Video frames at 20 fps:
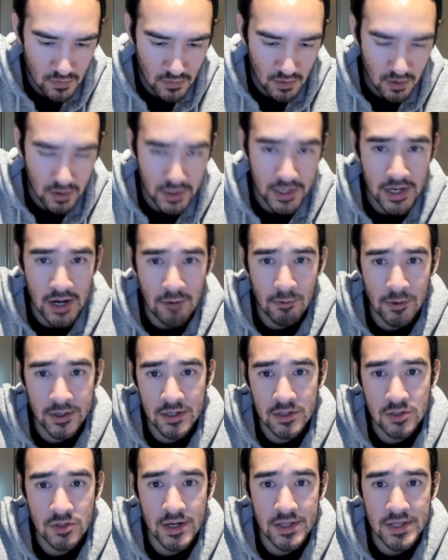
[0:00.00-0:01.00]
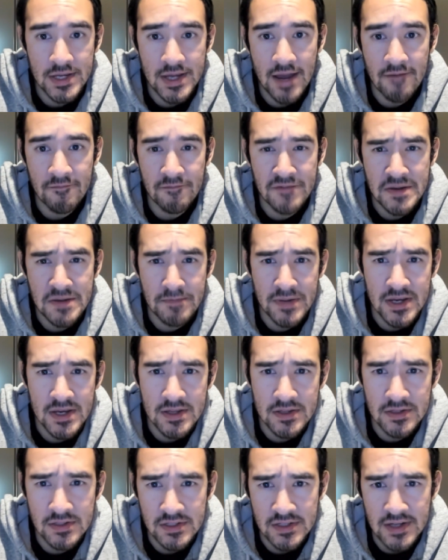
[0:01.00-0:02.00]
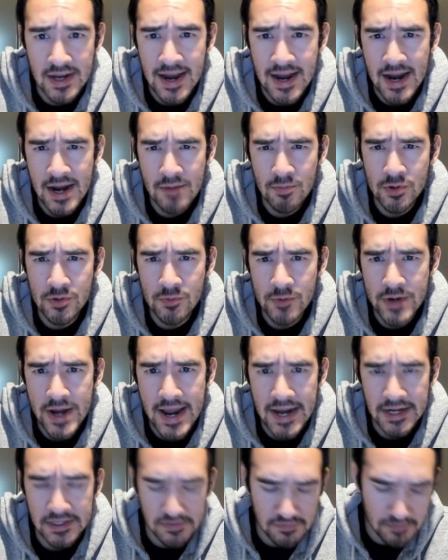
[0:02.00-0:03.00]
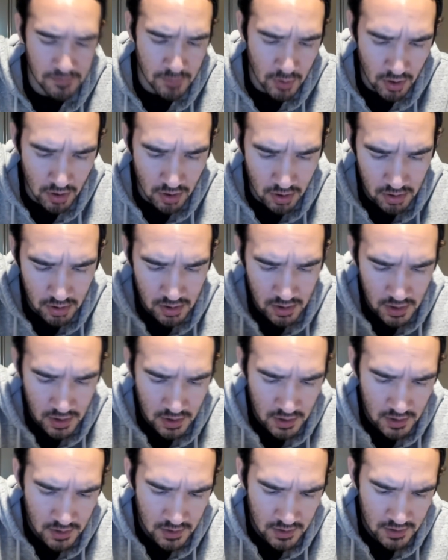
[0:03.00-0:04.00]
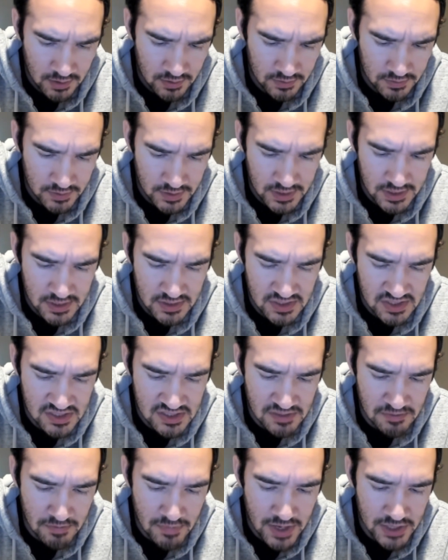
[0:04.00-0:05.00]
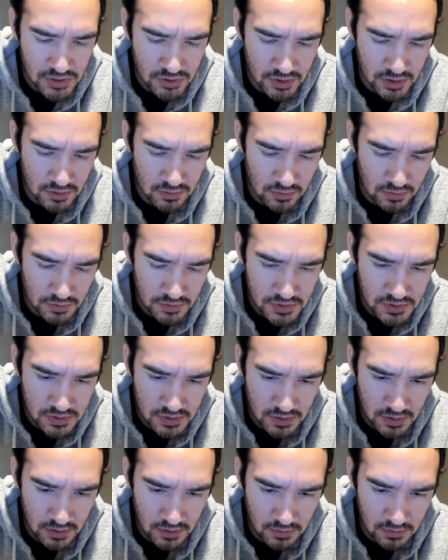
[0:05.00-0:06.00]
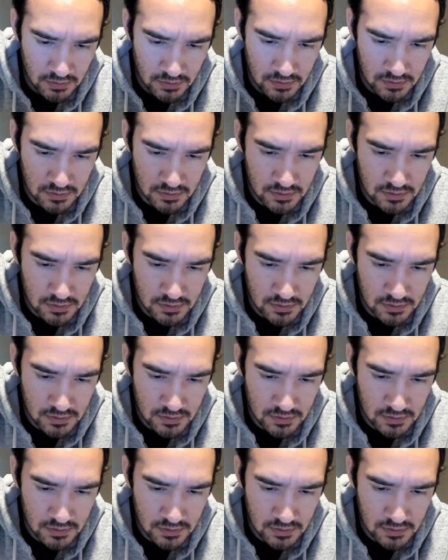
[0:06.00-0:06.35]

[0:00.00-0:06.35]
Okay, now we're going to try the MVP. This is a hybrid reactive ball. I think it's symmetrical, so...